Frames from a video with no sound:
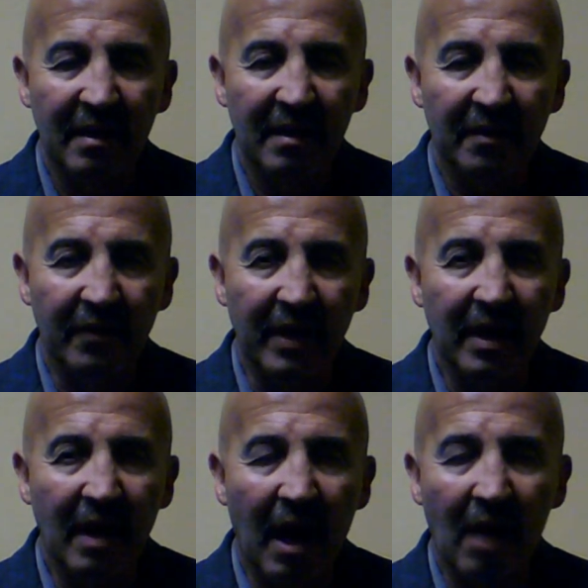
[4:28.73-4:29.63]

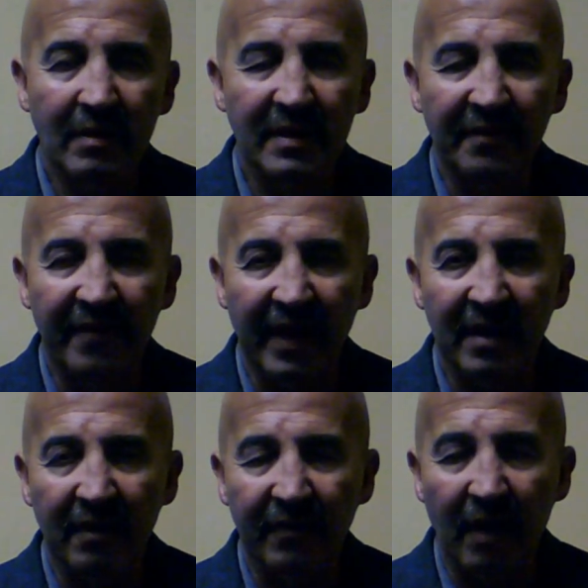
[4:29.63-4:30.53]
greenhouse effect
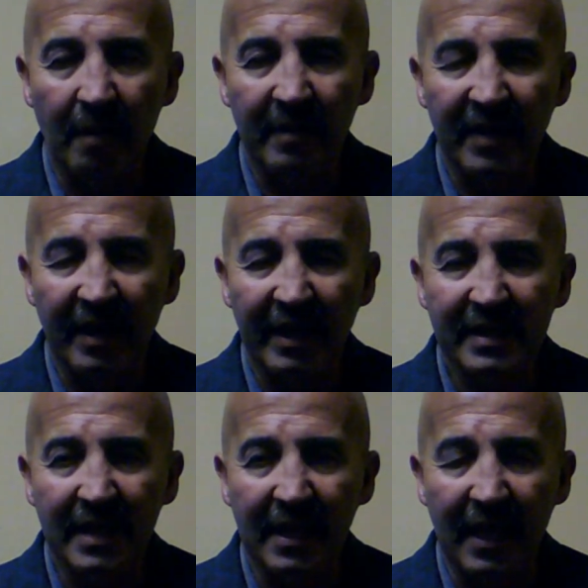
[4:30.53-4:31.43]
of carbon
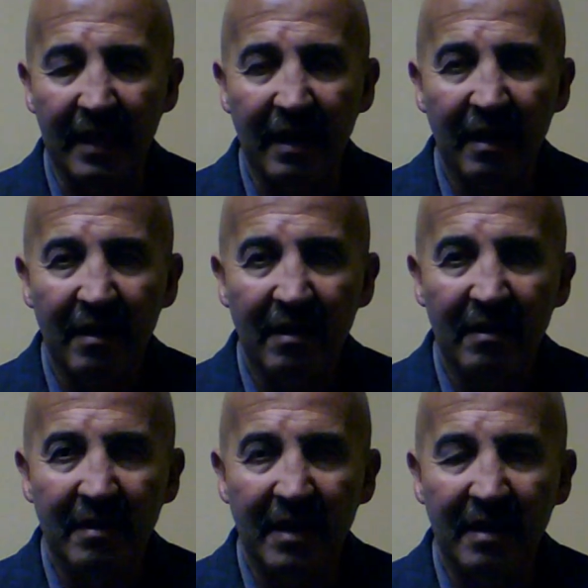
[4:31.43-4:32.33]
dioxide, and
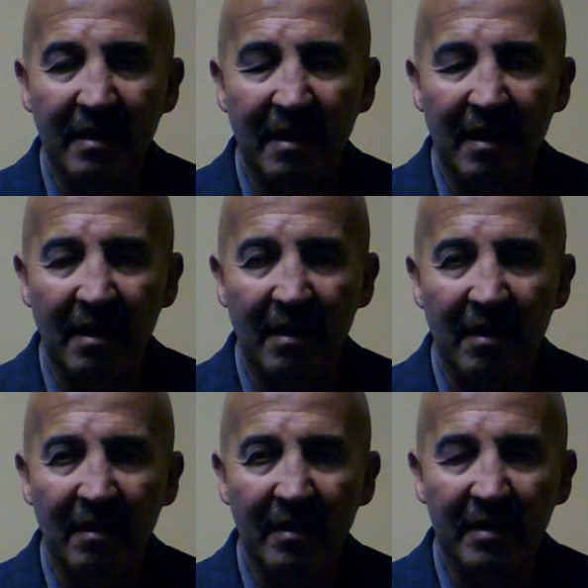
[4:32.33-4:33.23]
then
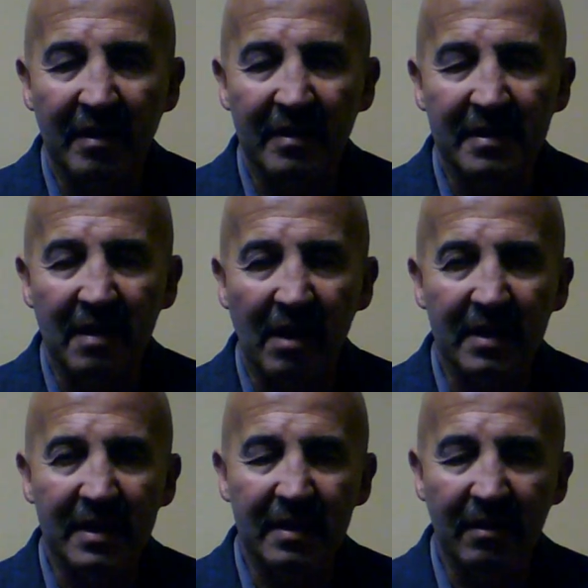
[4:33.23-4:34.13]
it starts
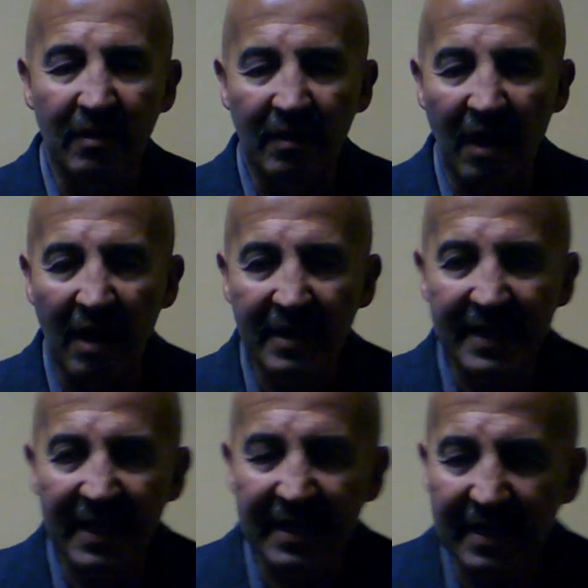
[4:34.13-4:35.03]
or
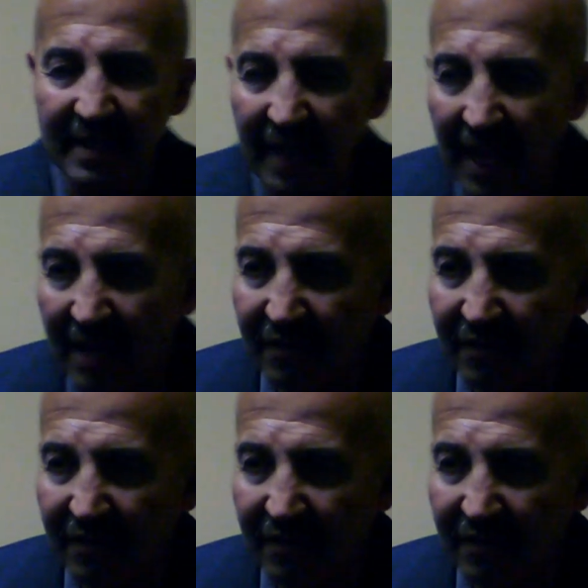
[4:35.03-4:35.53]
onsets the age